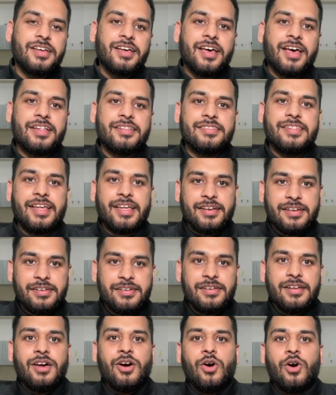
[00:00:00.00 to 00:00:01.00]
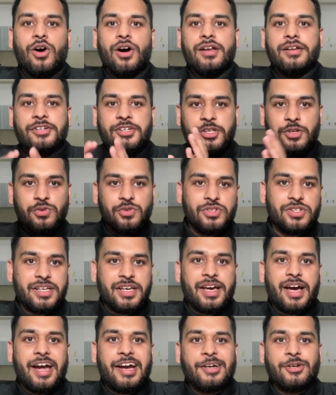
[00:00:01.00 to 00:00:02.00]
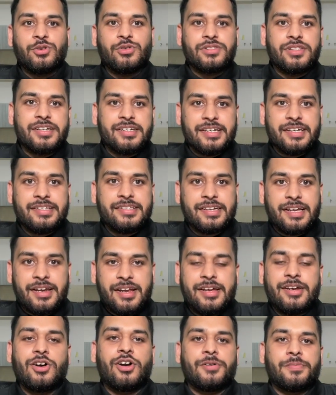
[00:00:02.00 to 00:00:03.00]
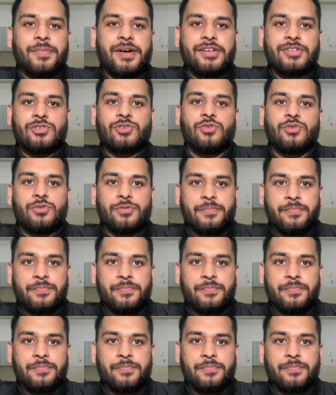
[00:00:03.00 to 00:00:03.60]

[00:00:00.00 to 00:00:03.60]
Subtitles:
and then on Tuesday, I took the test and I got my score.